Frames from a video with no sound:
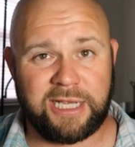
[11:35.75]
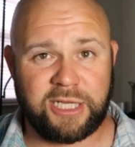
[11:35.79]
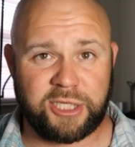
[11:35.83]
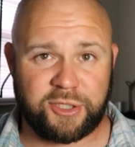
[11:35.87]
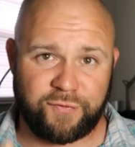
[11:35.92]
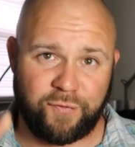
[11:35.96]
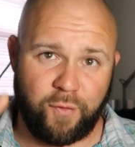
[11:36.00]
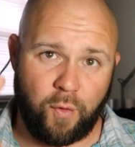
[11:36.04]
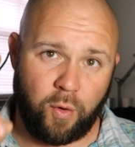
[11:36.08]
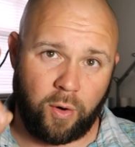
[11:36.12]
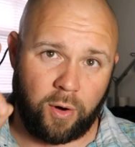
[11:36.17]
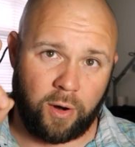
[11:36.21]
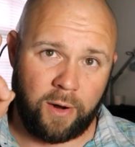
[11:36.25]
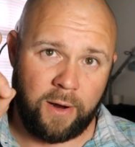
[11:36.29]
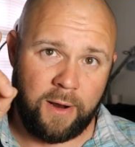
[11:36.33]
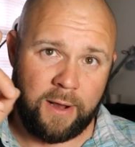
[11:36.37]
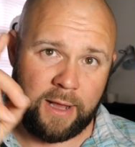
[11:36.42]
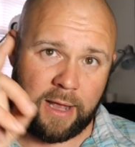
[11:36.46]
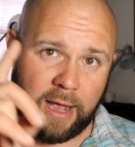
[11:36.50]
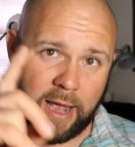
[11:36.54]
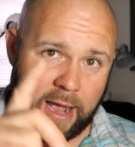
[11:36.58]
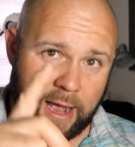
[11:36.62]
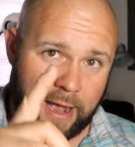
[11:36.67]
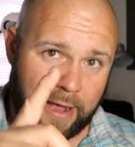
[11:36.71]
It's for
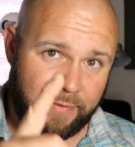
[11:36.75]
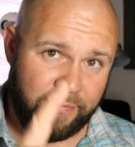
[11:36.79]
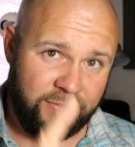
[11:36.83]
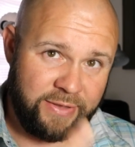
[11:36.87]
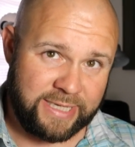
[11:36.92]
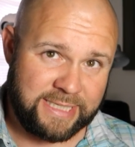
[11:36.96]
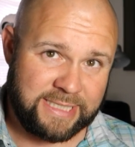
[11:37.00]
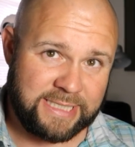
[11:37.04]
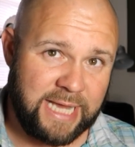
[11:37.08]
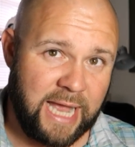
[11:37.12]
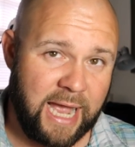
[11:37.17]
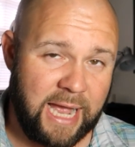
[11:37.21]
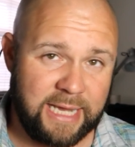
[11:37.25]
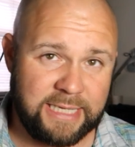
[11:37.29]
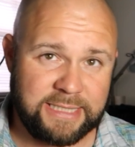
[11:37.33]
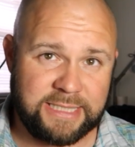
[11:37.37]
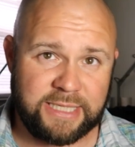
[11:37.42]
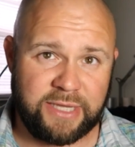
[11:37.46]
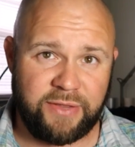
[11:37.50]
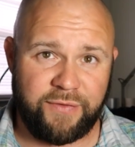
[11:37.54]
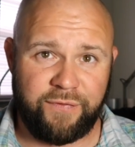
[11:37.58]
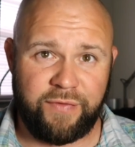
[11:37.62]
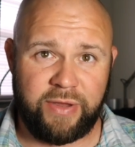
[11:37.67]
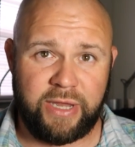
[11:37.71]
uh, the
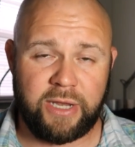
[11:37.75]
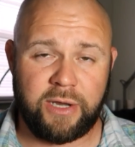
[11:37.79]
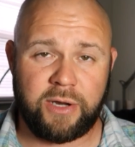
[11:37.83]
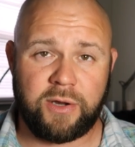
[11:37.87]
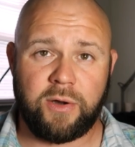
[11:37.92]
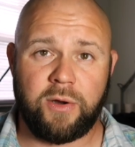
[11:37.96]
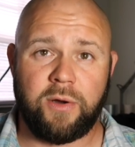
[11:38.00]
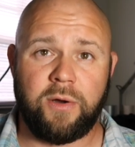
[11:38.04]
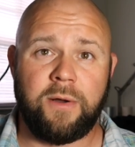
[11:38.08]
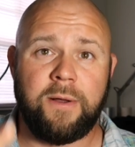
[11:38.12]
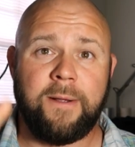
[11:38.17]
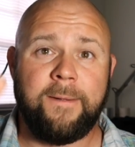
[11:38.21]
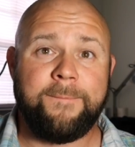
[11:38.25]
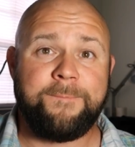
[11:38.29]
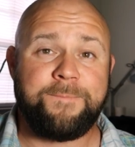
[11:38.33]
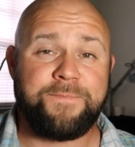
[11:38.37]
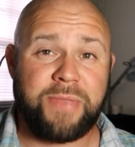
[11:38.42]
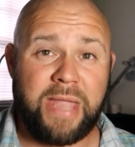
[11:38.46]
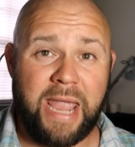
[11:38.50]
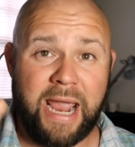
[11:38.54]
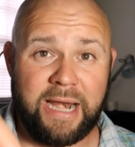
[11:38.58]
size of the vehicle